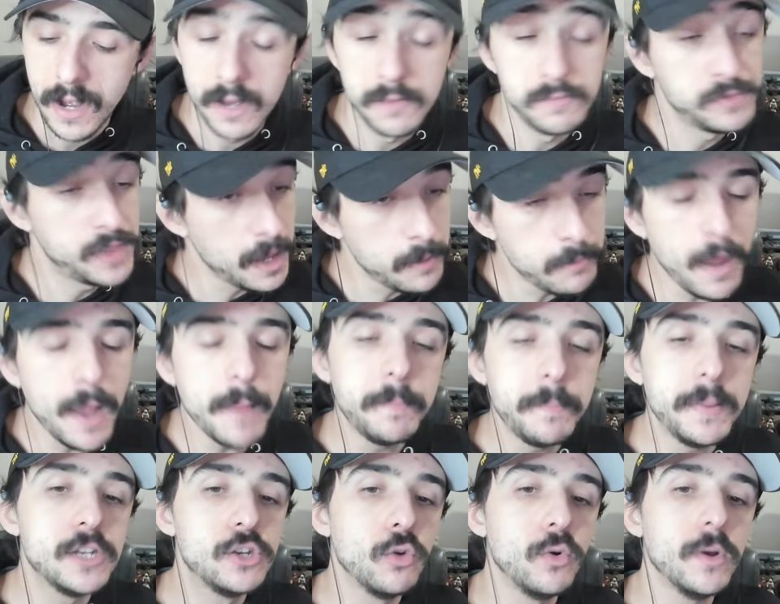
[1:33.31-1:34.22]
They might
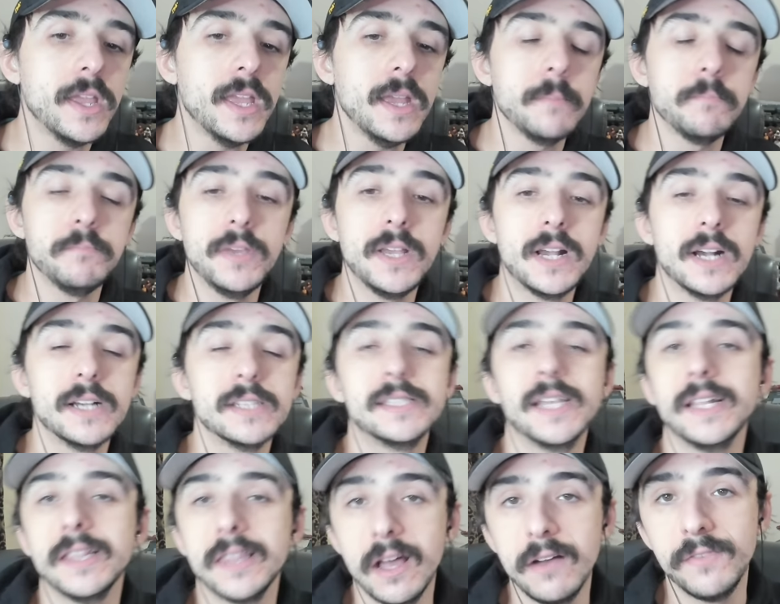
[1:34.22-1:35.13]
be doing it because
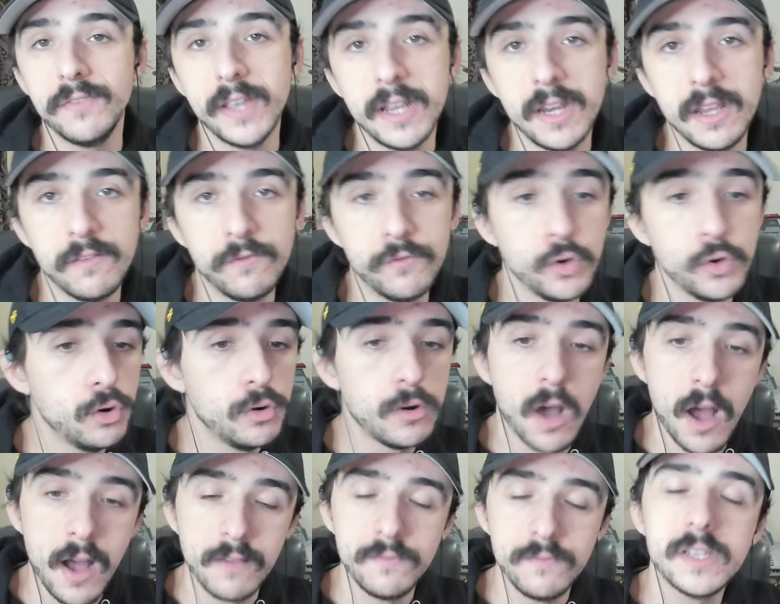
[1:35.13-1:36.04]
they love eating food,
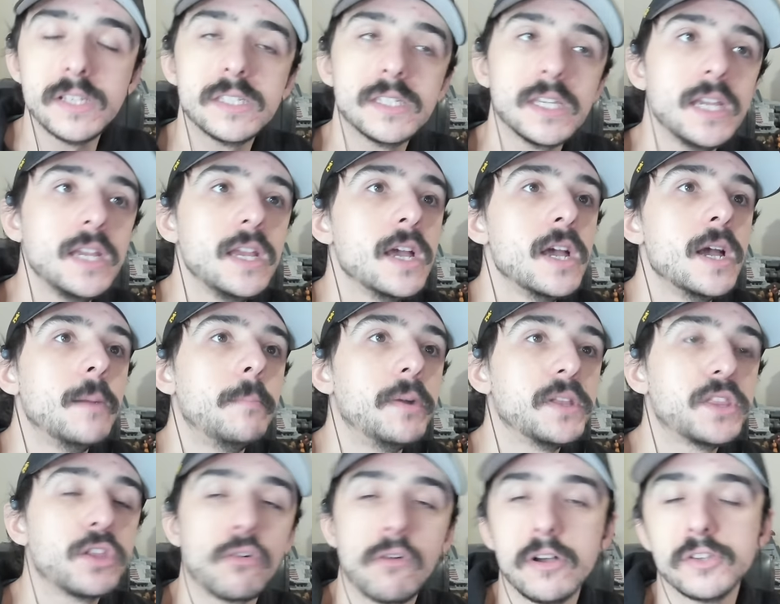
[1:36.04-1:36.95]
obviously,
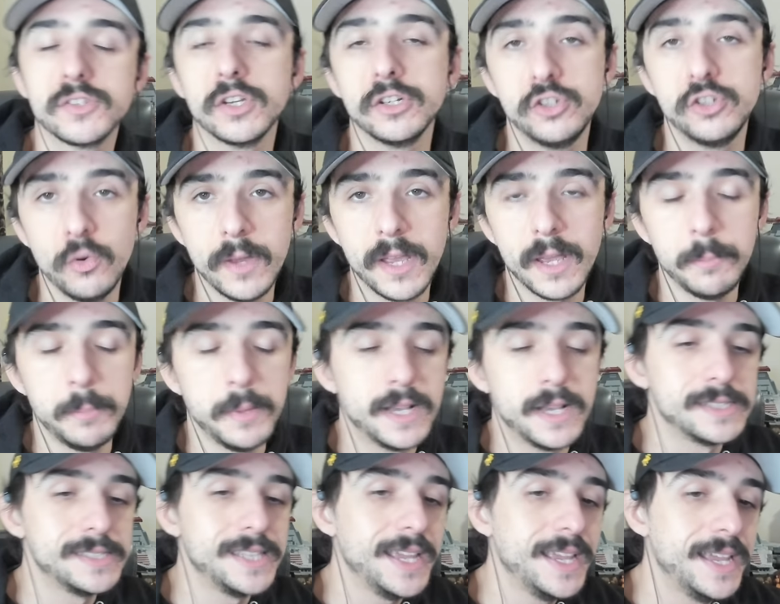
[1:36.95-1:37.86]
but they're also doing it
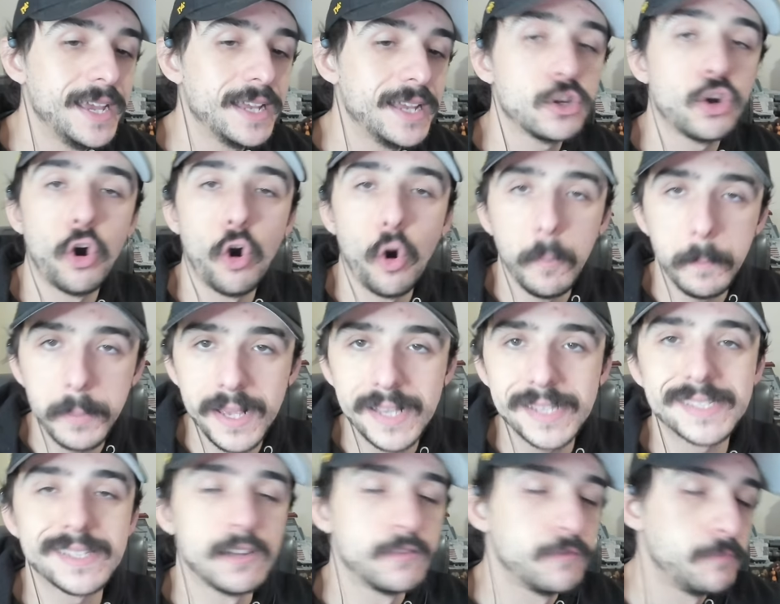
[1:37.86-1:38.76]
because they get
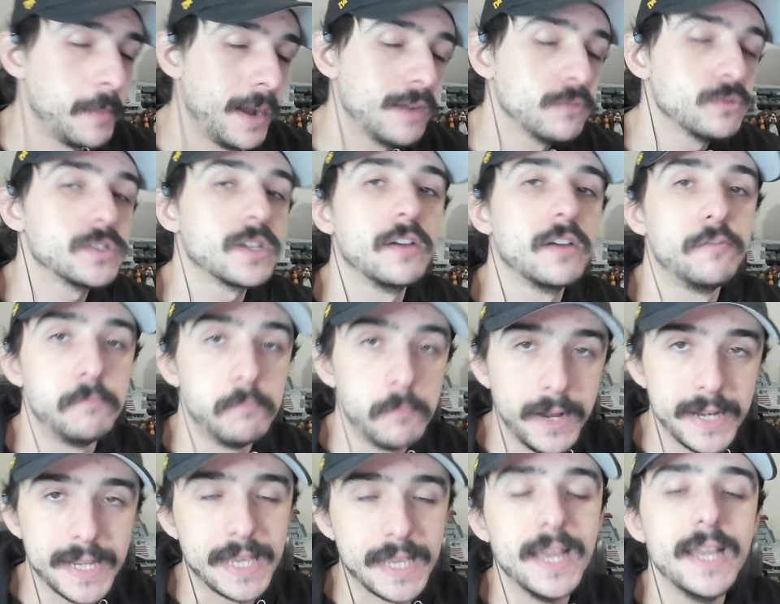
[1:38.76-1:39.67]
copious amounts of
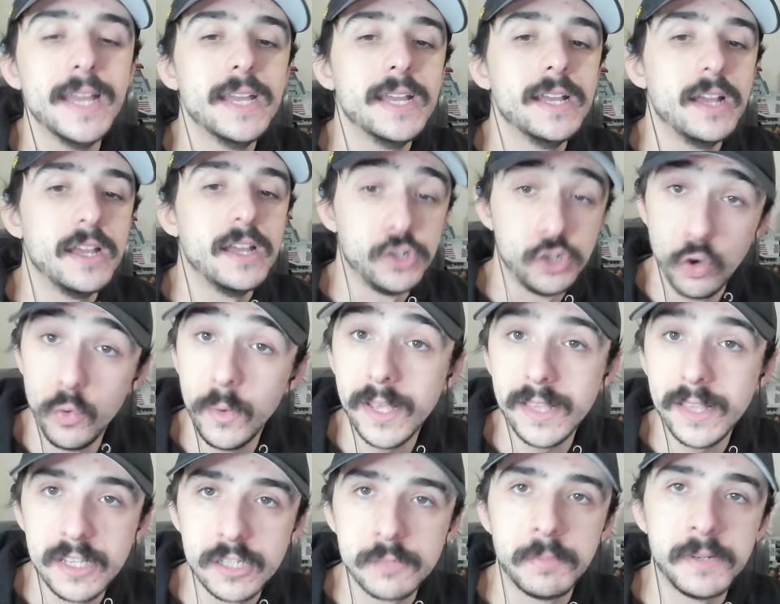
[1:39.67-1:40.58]
money
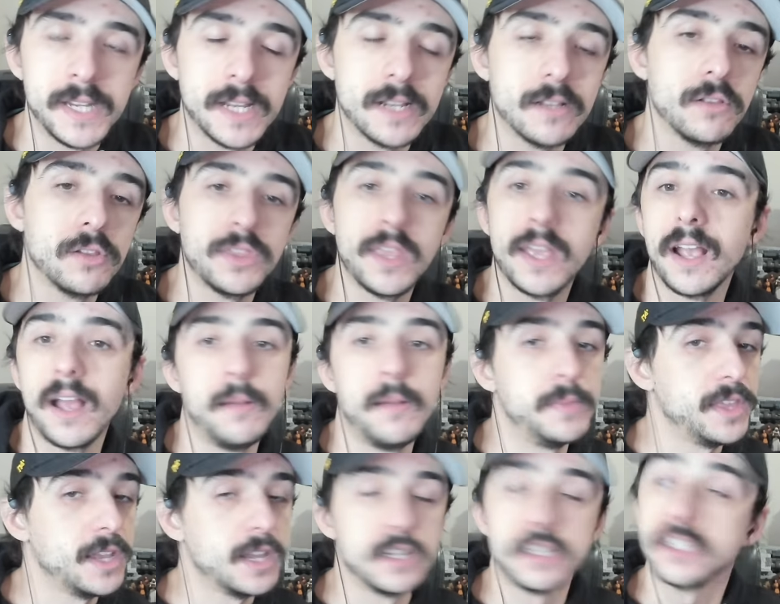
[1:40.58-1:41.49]
doing this particular thing. I
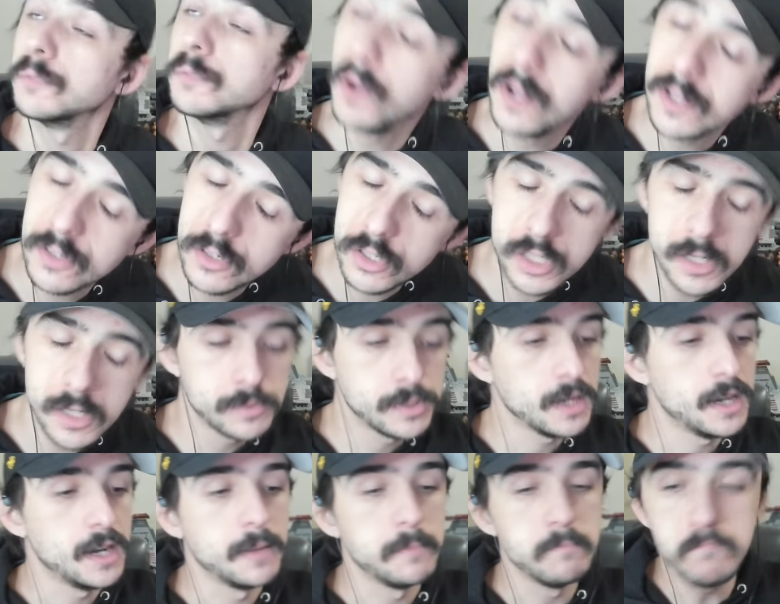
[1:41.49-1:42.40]
mean, they're getting sponsorships,
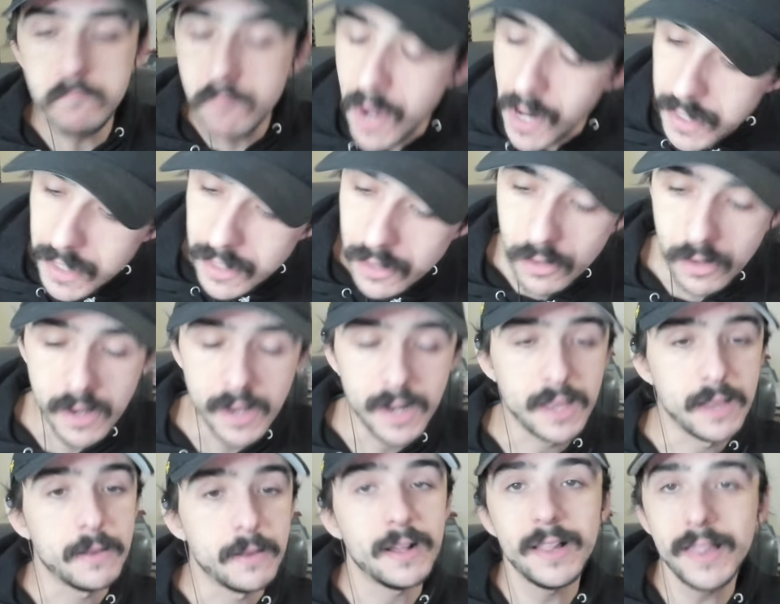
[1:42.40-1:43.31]
they're getting money, they're
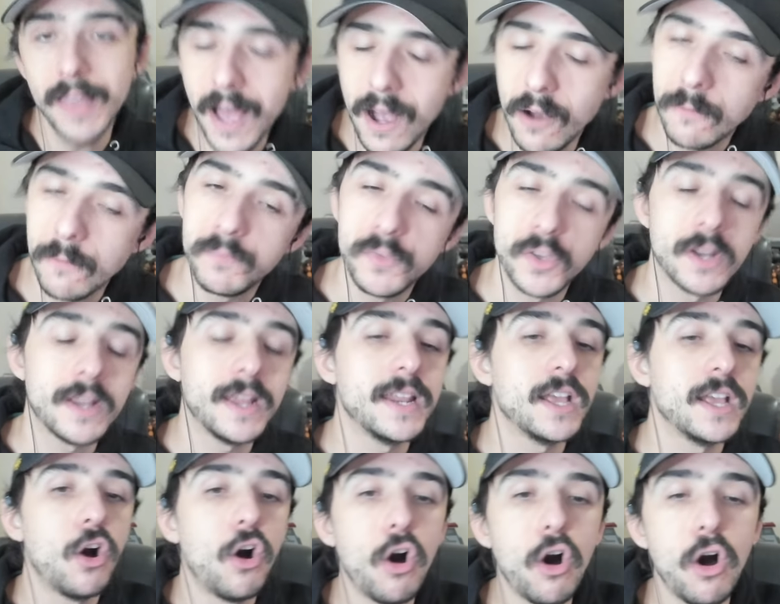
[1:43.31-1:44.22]
getting clout, they're
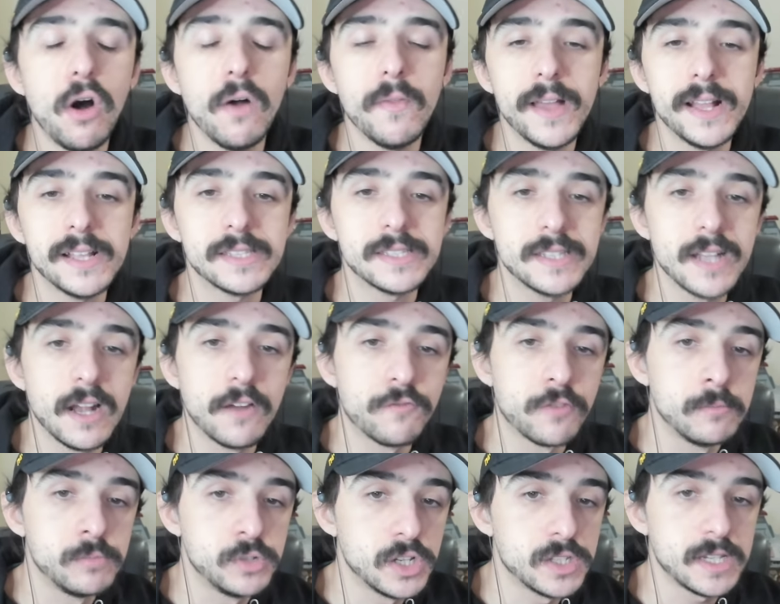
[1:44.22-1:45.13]
getting all that stuff
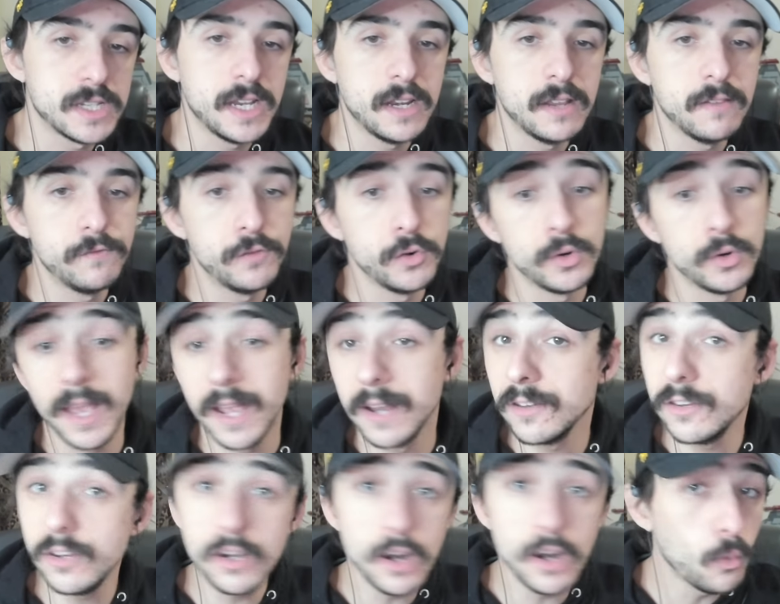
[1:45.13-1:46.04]
from just eating food.
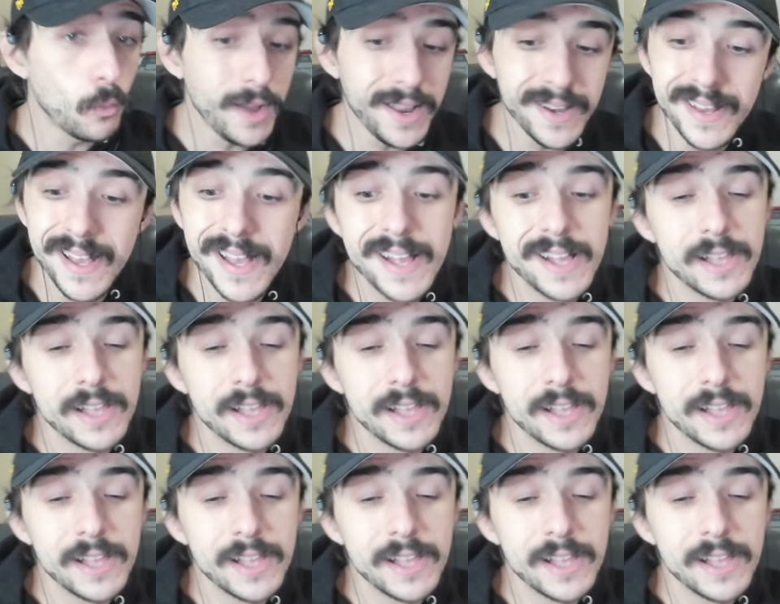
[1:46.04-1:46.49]
And you know what?